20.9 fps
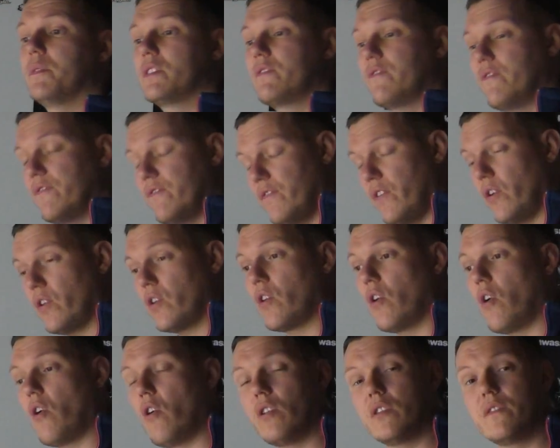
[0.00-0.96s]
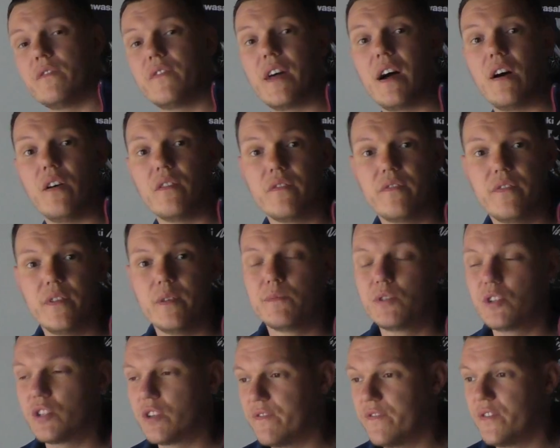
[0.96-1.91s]
There's fuck all of that on
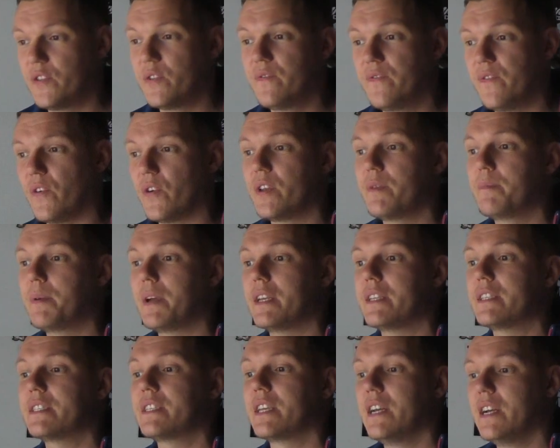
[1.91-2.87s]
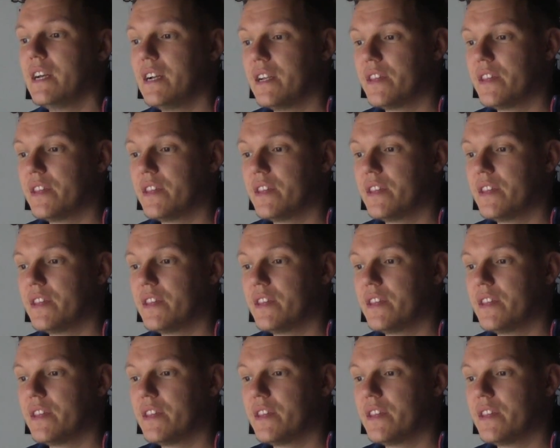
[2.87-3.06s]
film. Just a few funny bits.